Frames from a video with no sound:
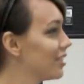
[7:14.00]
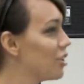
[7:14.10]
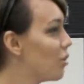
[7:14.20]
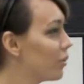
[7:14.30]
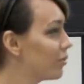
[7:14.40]

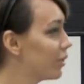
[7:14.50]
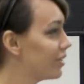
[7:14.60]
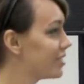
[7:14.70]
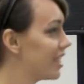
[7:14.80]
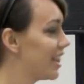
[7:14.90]
no one would
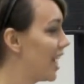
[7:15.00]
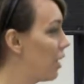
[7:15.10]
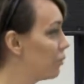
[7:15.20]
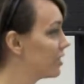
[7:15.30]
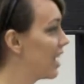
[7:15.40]
have said
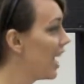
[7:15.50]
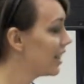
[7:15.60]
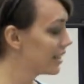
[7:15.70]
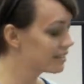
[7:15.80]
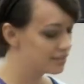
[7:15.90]
that was
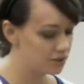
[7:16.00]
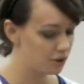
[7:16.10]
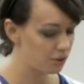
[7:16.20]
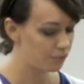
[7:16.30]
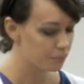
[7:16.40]
Alix.
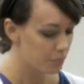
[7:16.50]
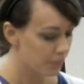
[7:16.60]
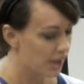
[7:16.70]
So